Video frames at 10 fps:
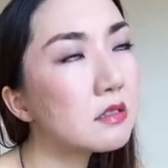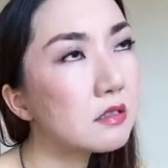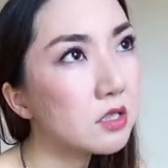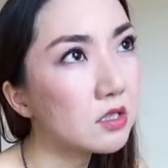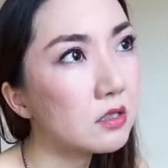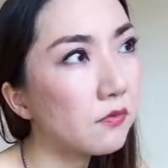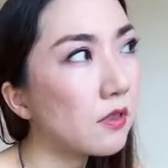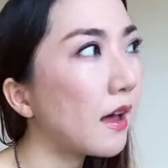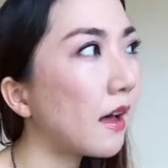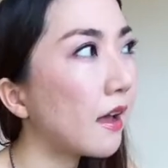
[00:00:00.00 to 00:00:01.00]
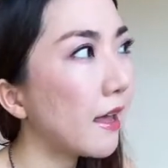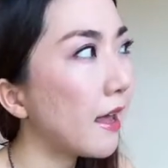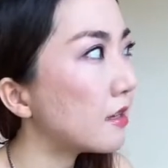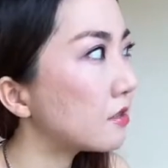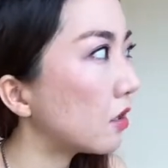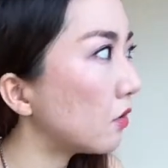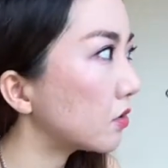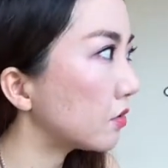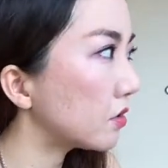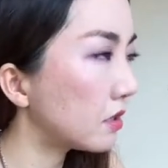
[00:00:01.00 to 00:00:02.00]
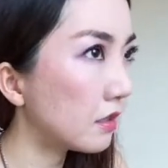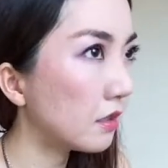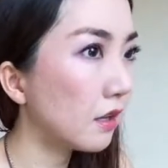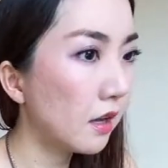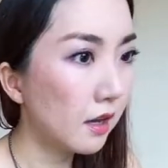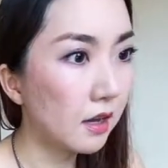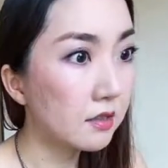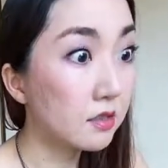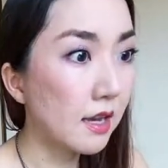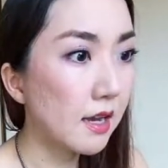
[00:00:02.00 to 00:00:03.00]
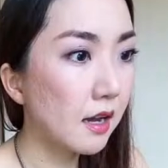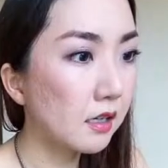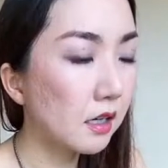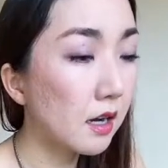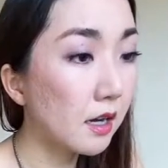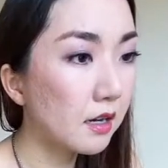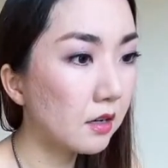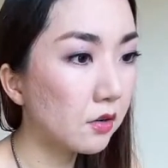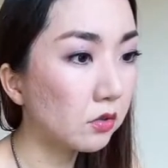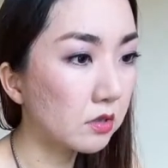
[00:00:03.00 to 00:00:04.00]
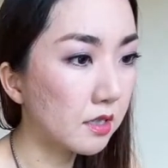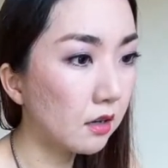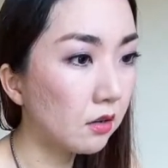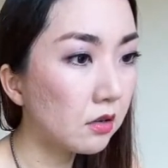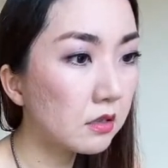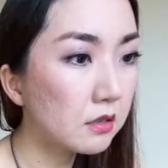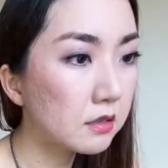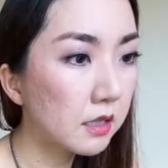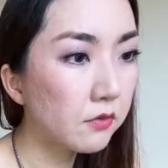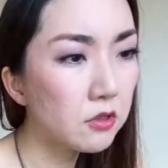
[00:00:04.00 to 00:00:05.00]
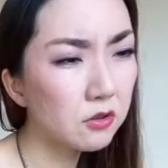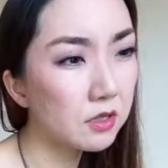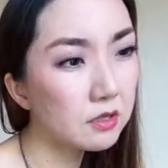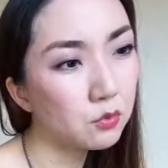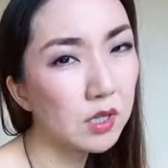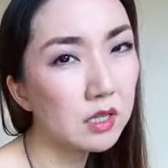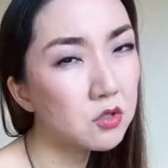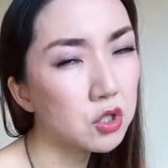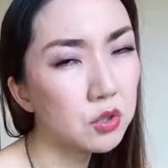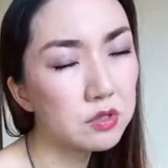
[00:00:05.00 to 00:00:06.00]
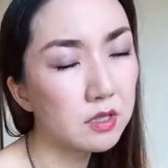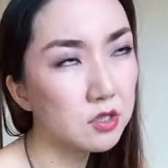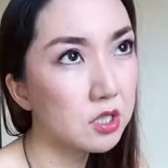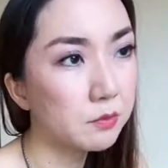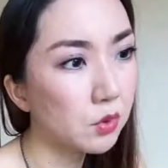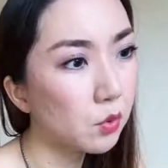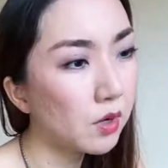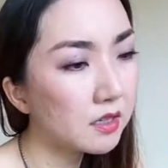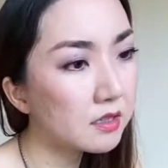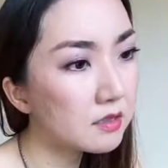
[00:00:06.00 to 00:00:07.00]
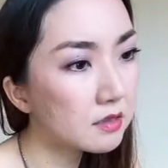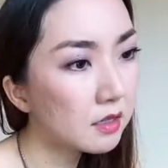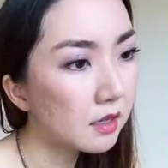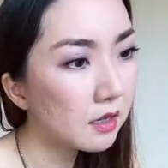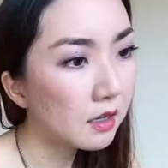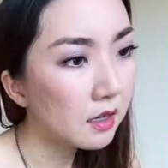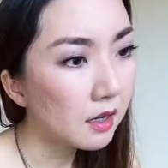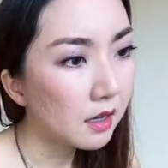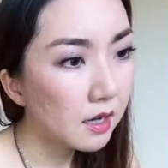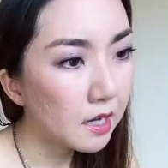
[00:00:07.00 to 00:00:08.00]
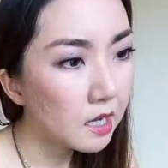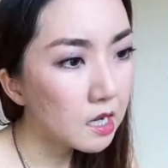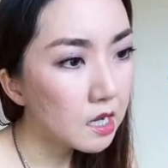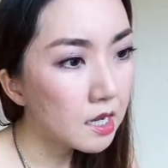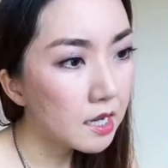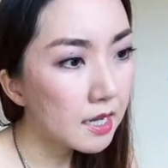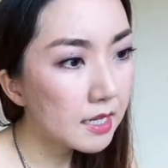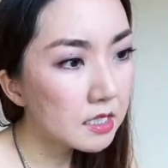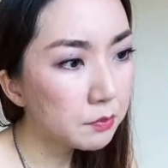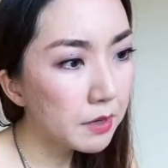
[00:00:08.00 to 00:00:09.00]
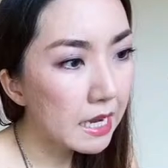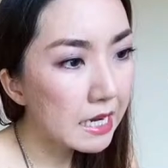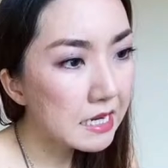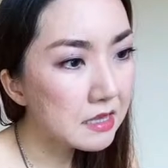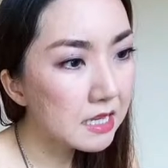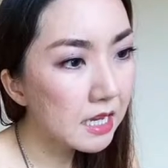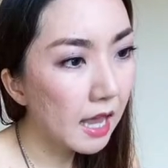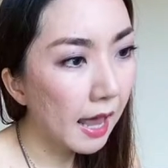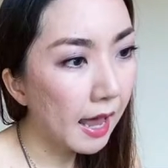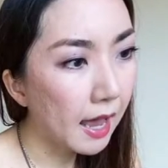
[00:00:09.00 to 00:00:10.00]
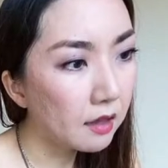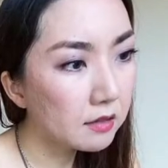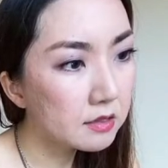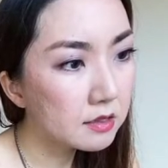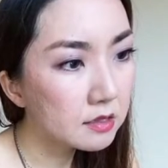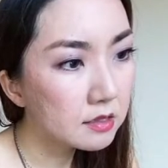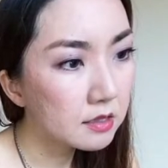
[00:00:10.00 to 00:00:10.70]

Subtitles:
just to fly and also to stay at a hotel. Even though we choose a cheaper ones, it's pain in the ass.